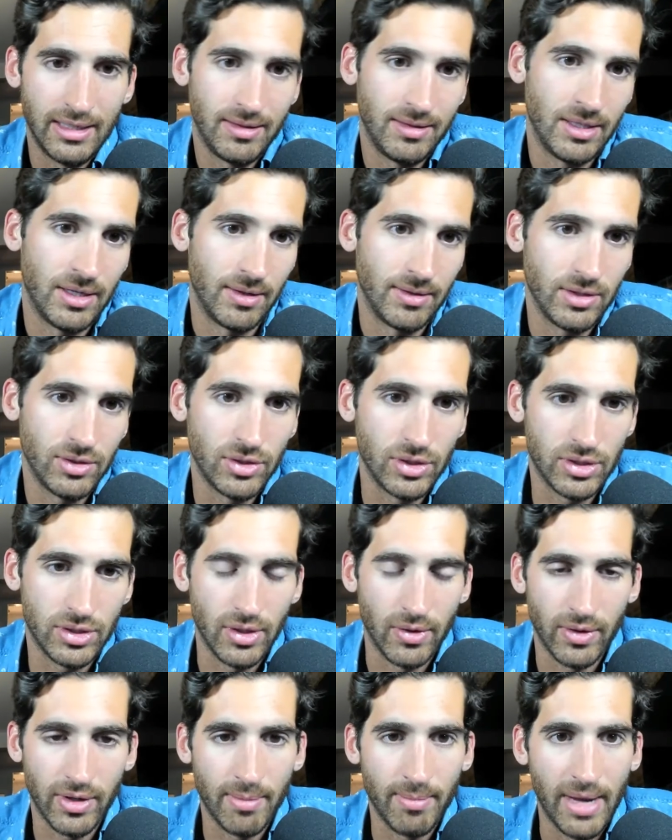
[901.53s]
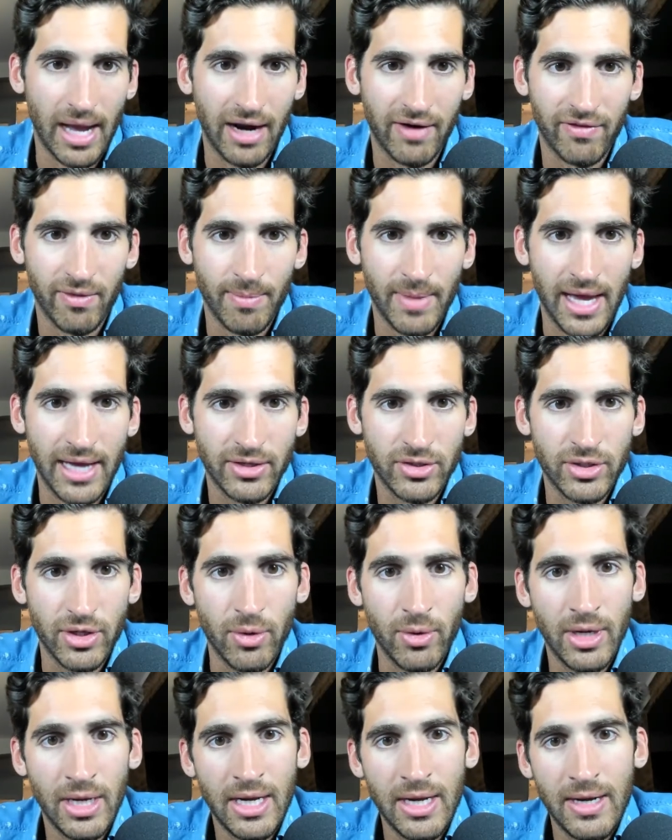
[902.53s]
know, you just don't come back from that.
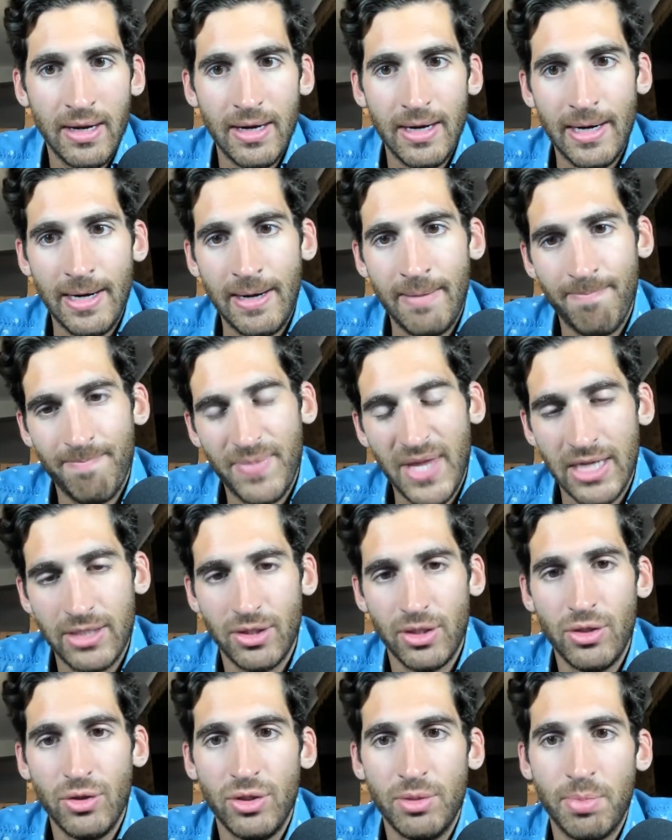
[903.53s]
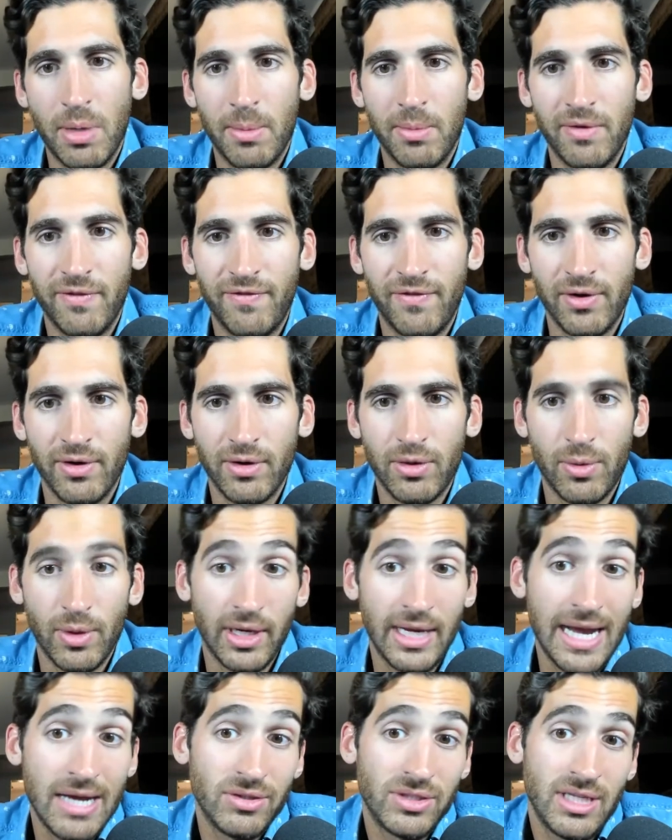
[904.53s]
So that's a huge bummer for
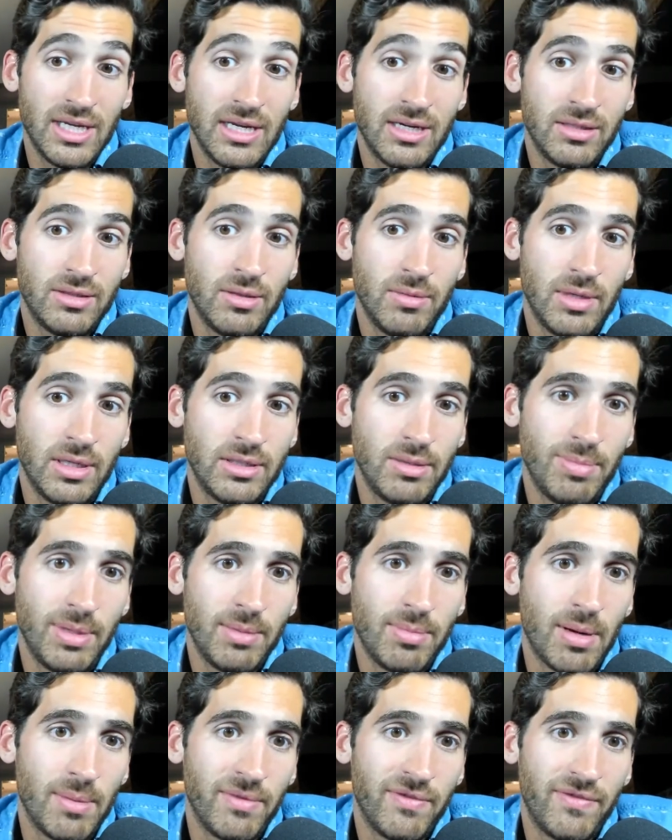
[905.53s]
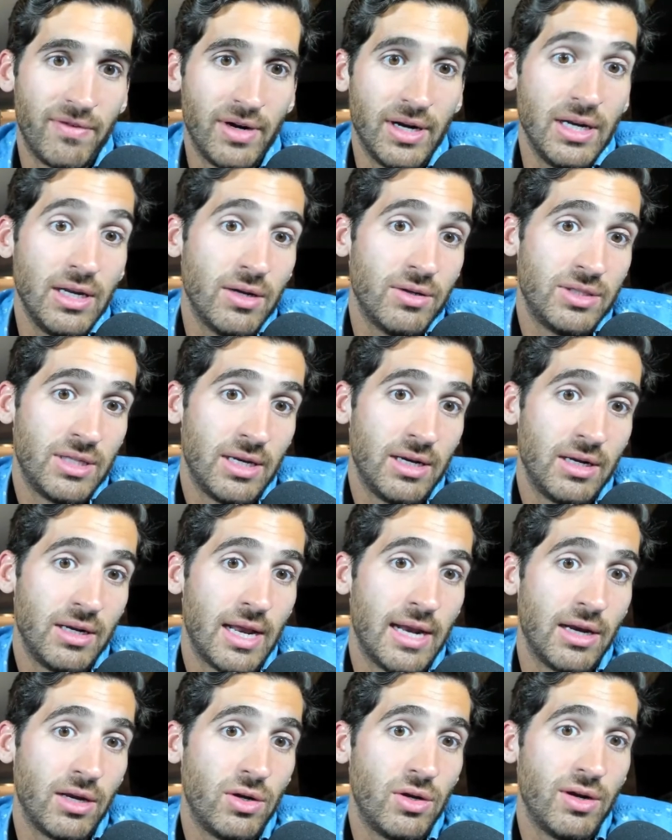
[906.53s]
Kwiatkowski, and it's a big bummer for Ineos, and
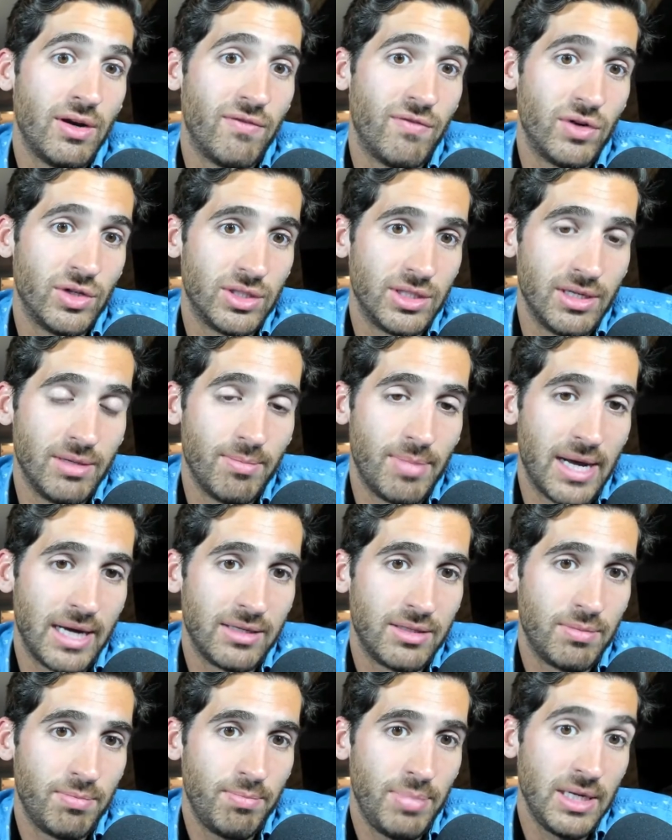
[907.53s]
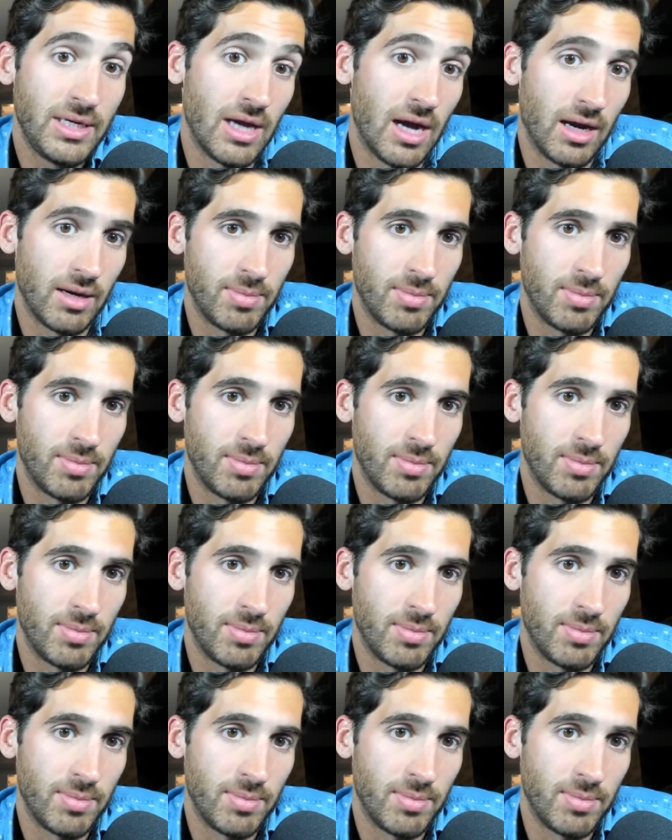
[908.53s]
it could adversely impact Pidcock,